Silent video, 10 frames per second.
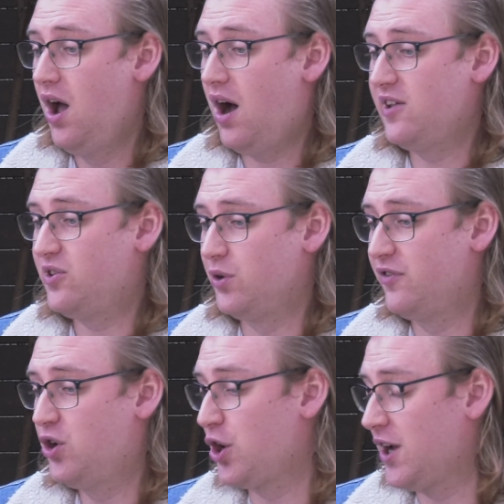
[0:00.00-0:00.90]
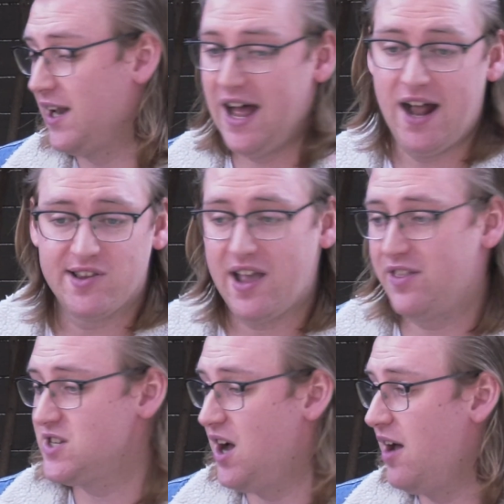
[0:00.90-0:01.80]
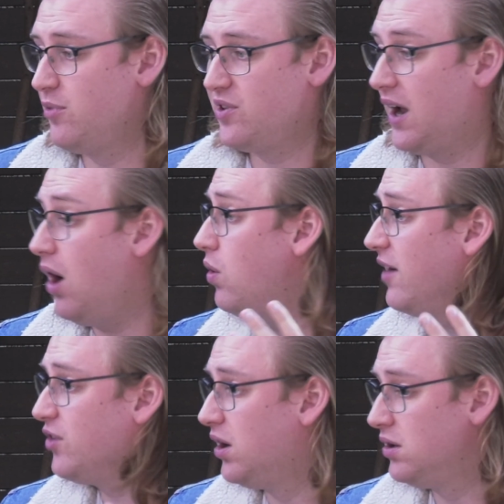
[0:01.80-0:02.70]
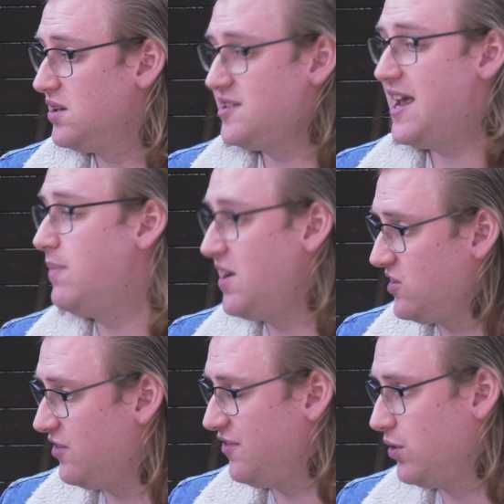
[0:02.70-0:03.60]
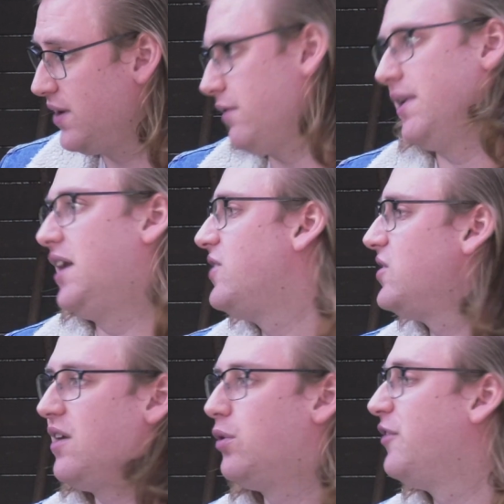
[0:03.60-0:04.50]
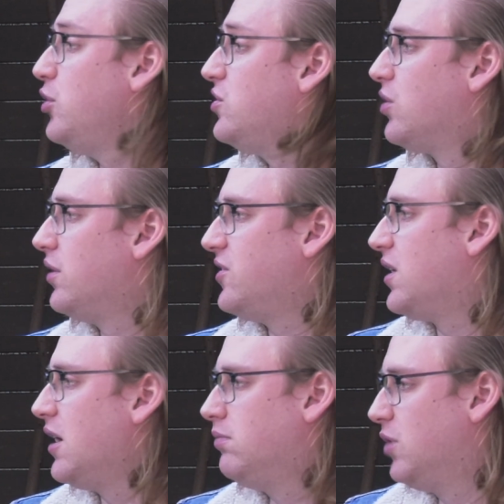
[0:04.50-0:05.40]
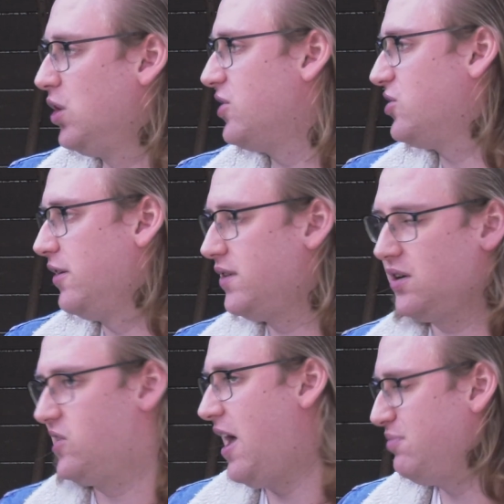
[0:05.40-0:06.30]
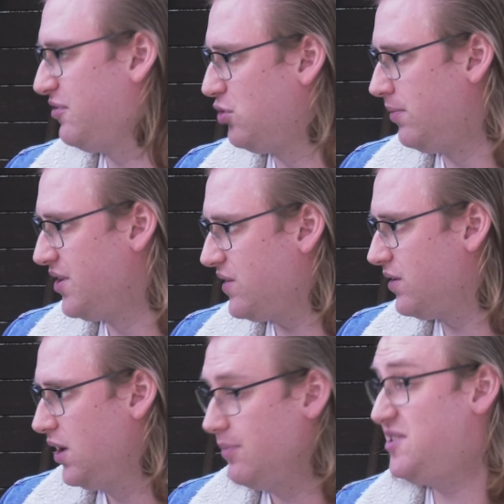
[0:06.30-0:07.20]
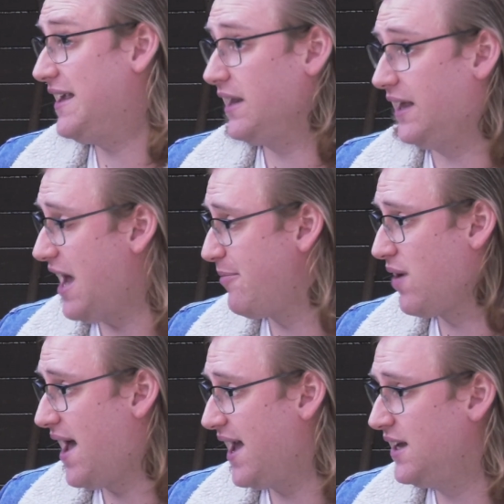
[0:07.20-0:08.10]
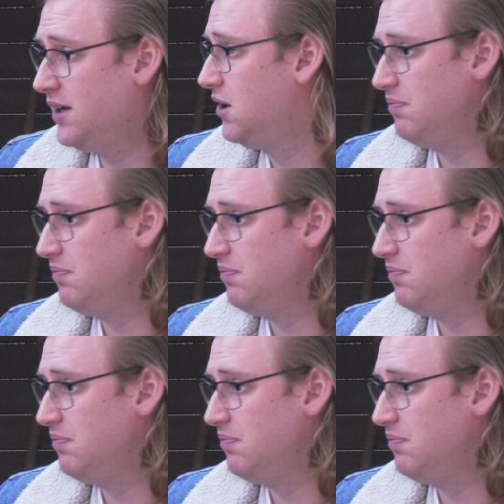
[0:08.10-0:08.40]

I sort of got a glance at the time and was like, oh, I've got 10 minutes to fill, and I realised there were a few stories that I'd glossed over because live performance, particularly cabaret,